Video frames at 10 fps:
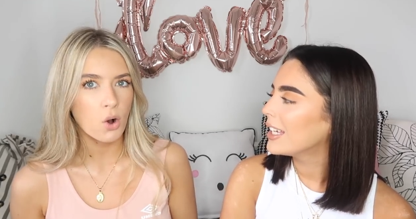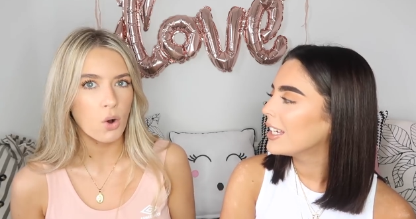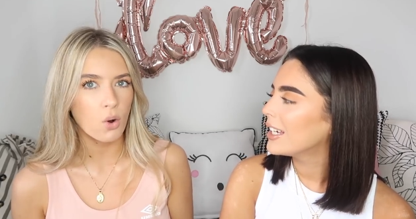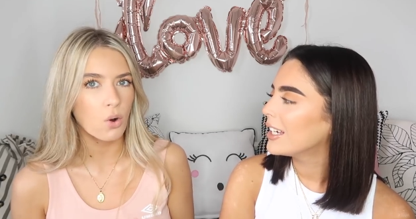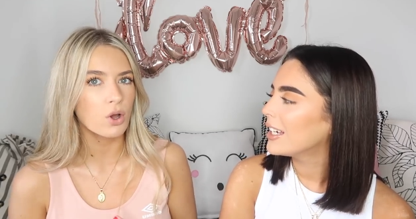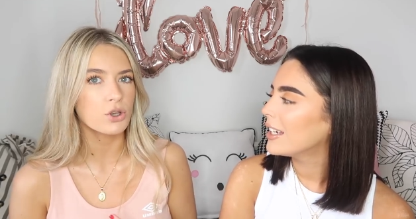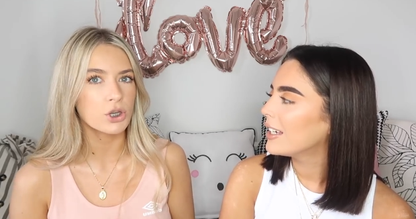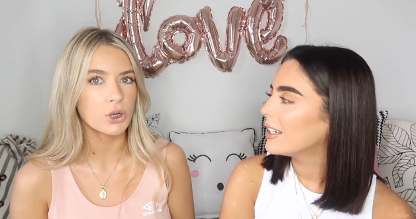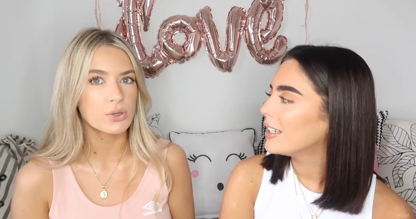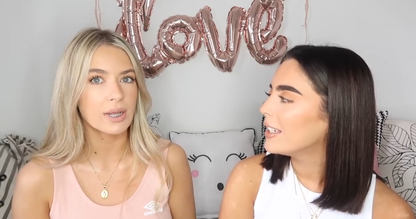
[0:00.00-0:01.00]
Speaker 1: or
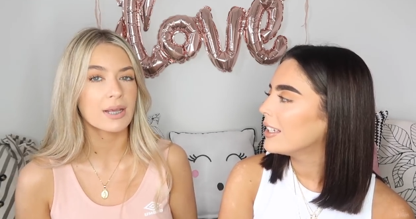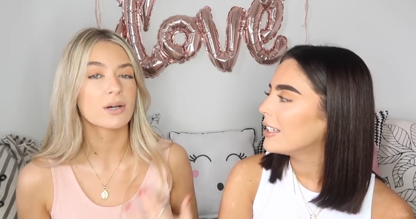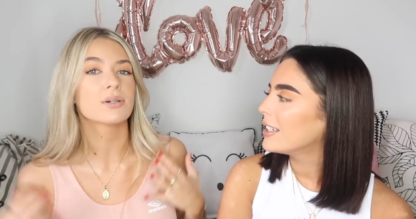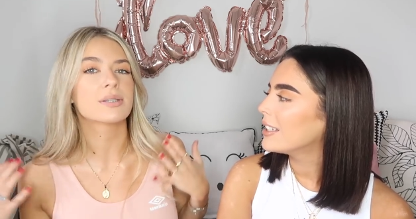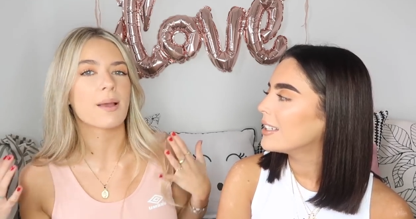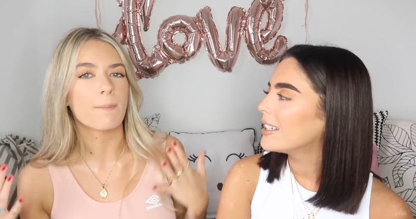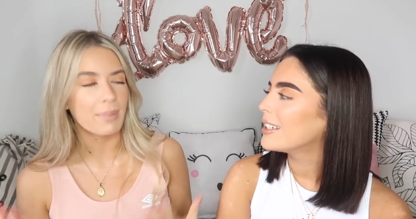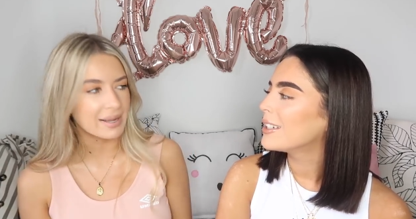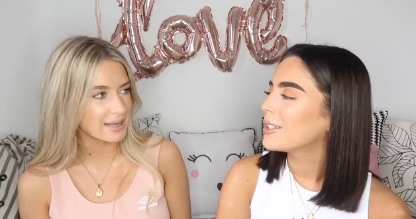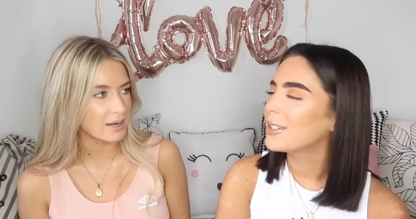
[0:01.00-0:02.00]
nude heels,
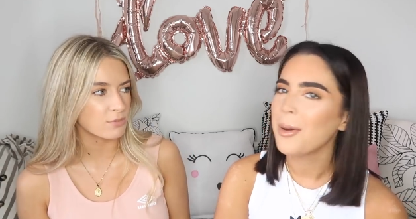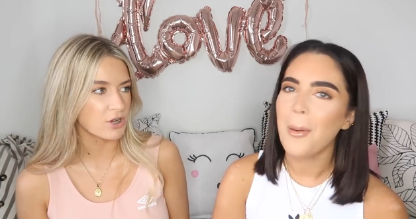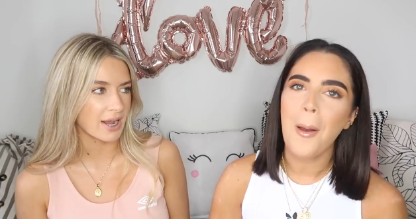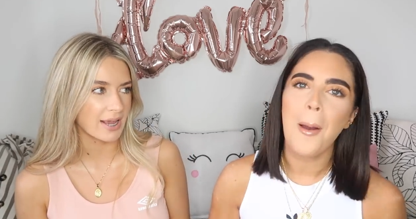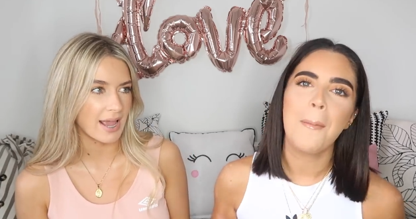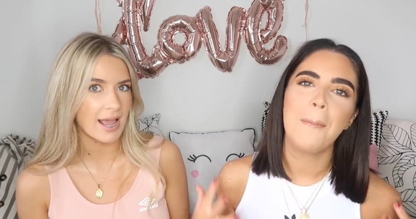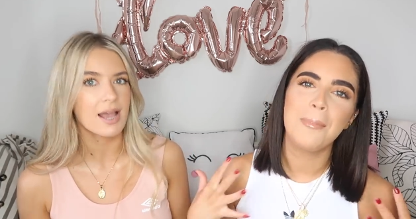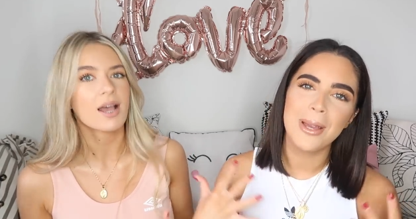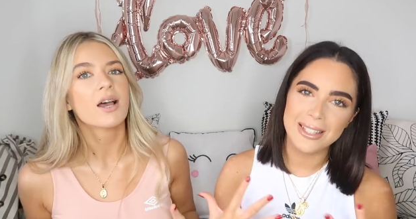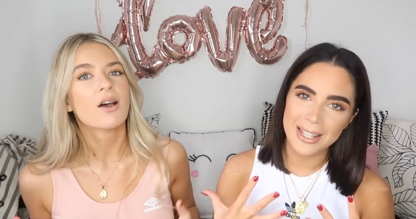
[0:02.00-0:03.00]
big denim jacket,